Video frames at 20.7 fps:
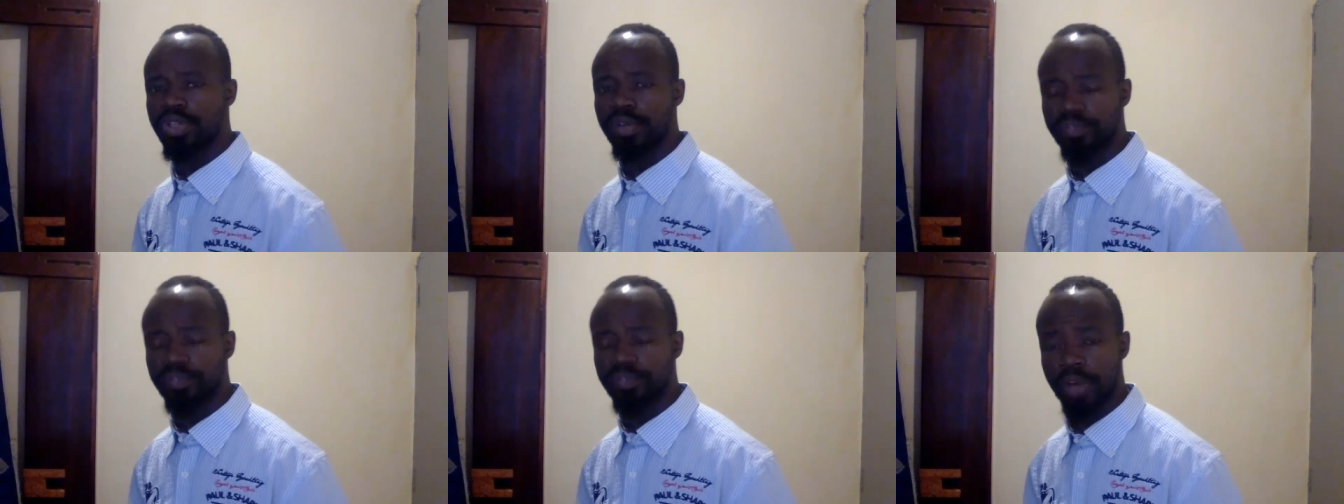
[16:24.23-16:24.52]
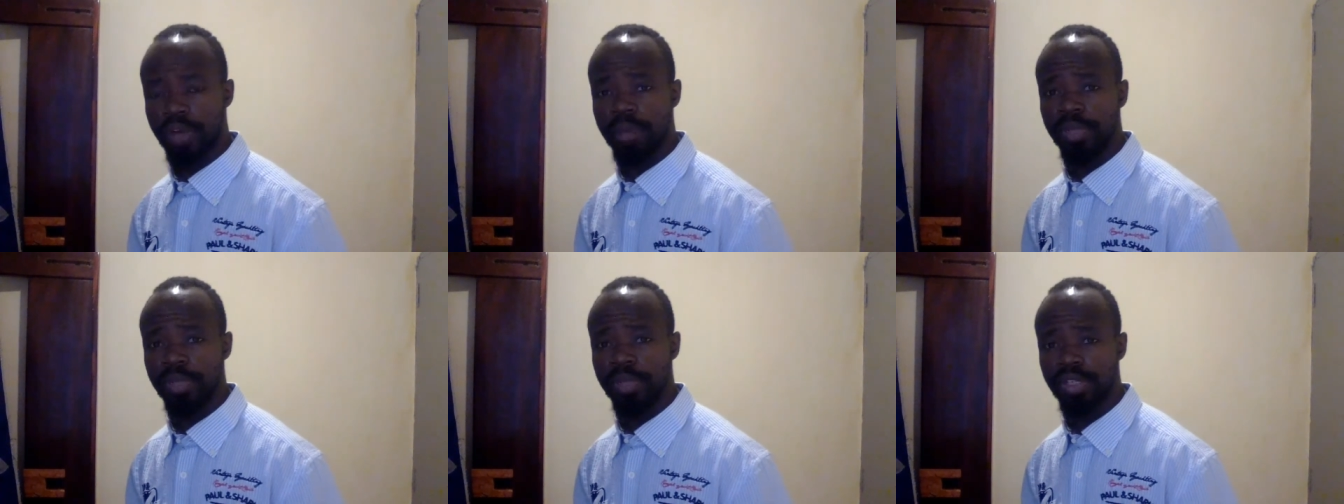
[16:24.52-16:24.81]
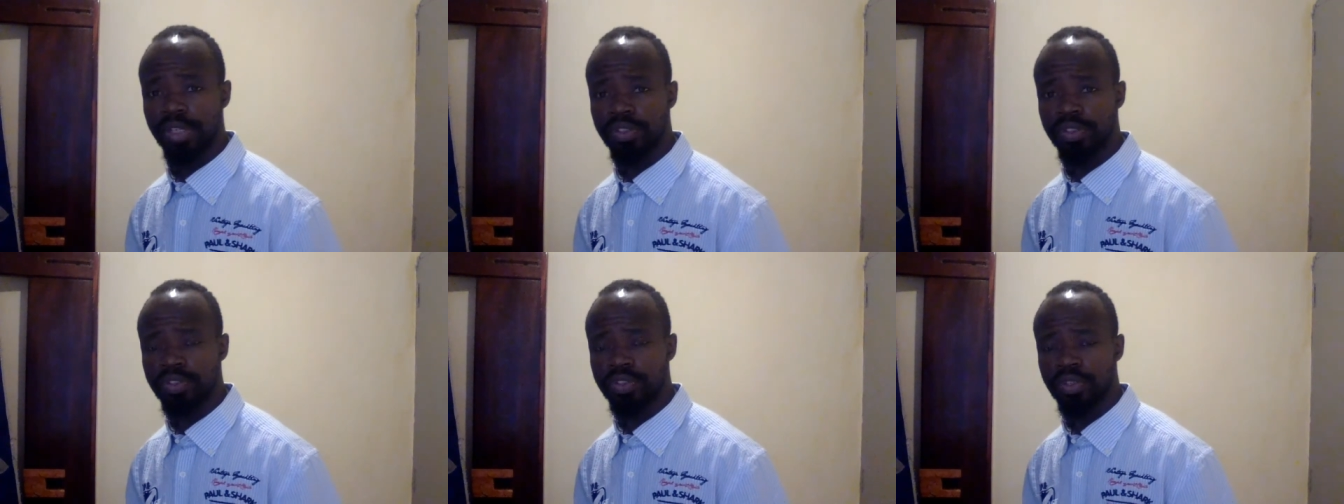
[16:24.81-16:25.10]
family
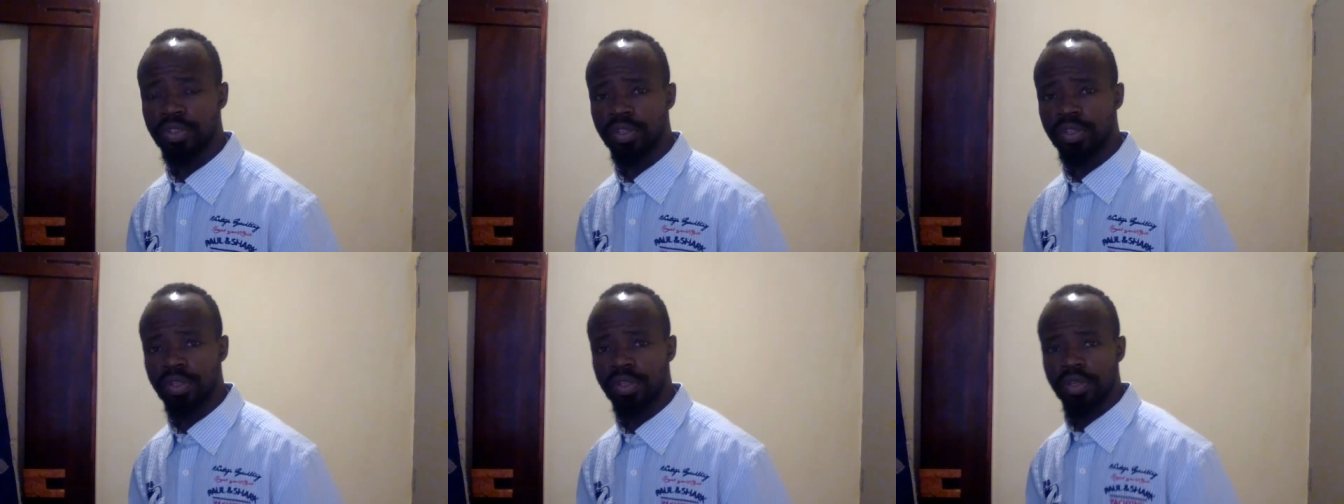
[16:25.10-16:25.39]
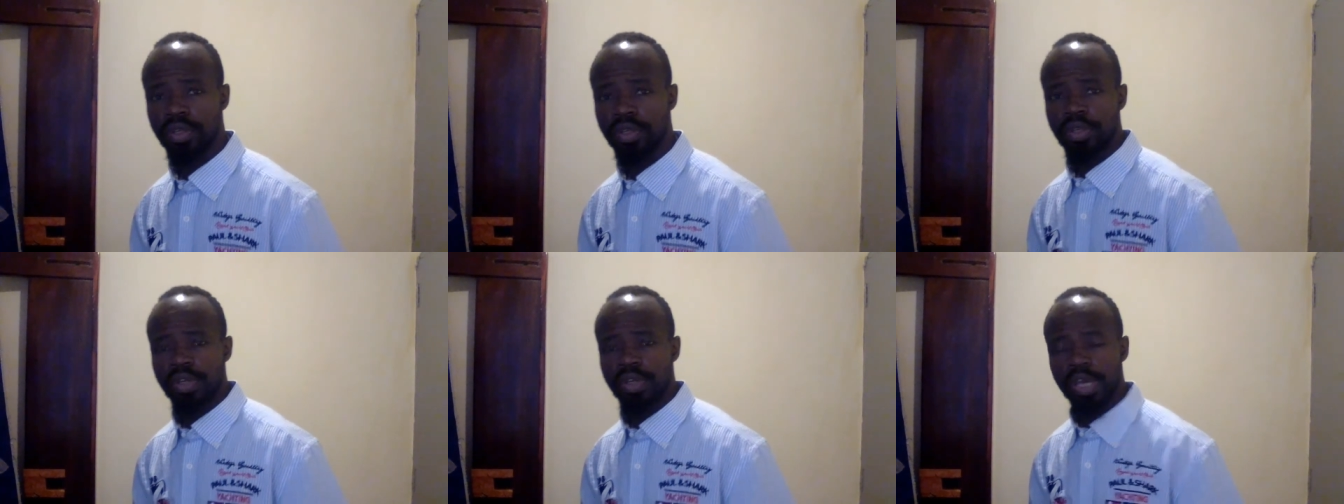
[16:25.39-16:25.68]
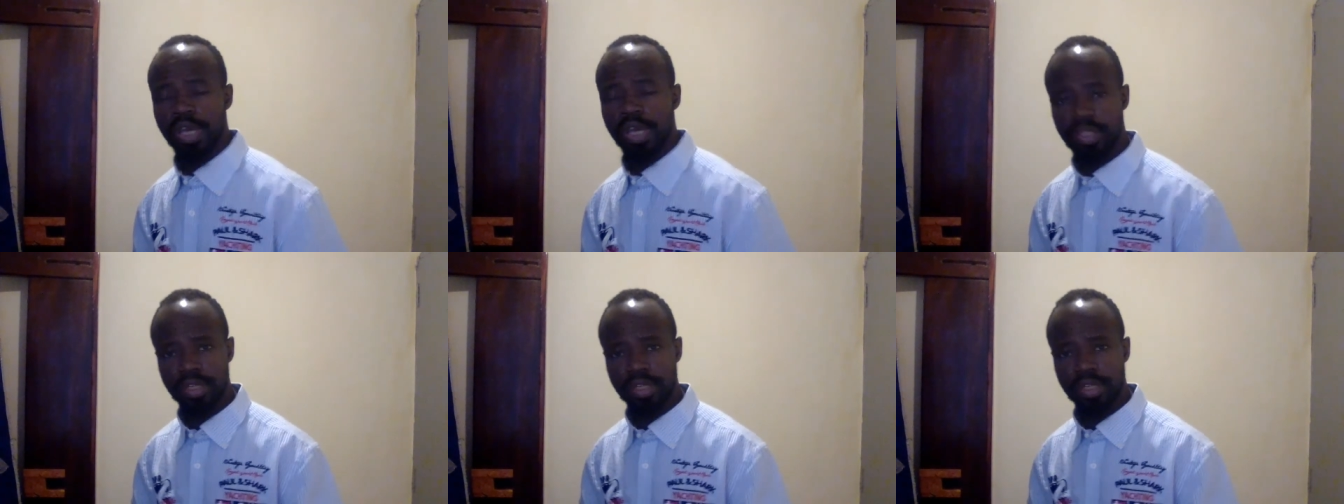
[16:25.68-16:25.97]

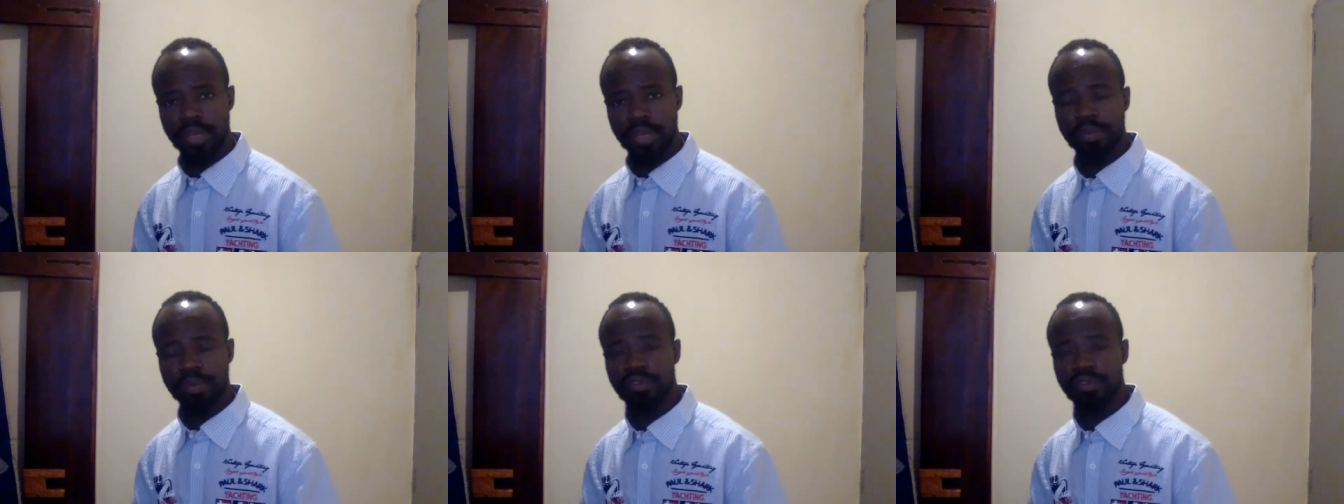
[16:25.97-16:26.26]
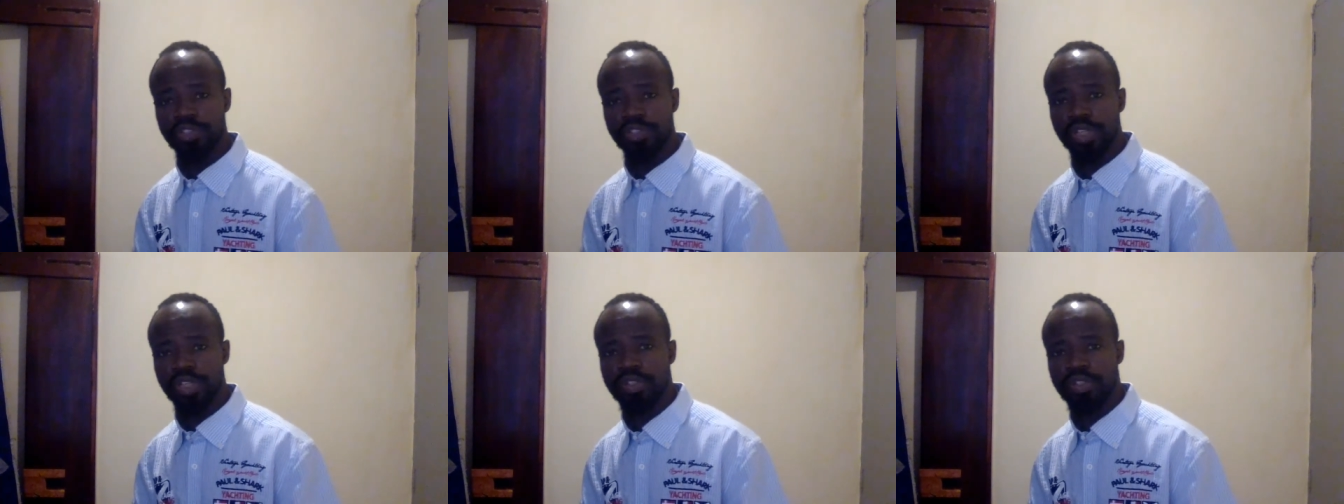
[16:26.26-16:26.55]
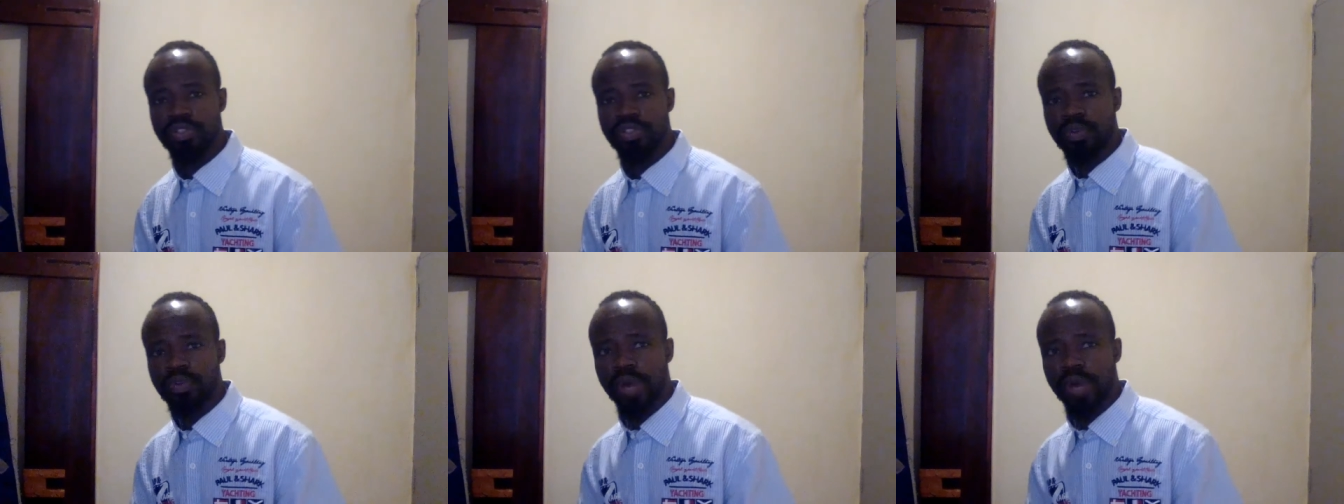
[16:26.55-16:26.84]
in the name of
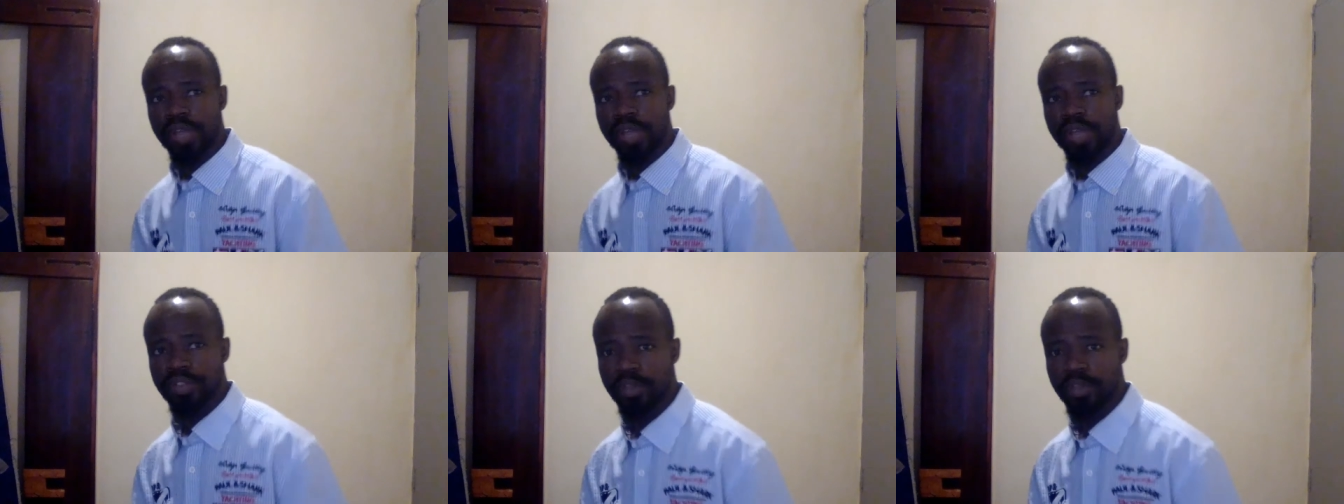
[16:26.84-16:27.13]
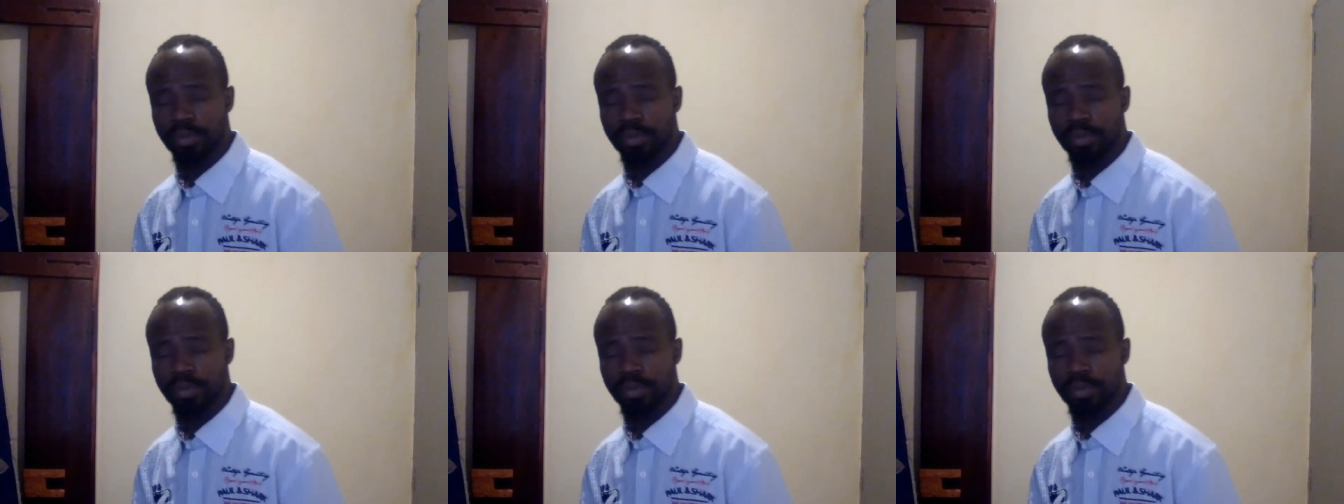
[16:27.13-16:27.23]
Jesus Christ.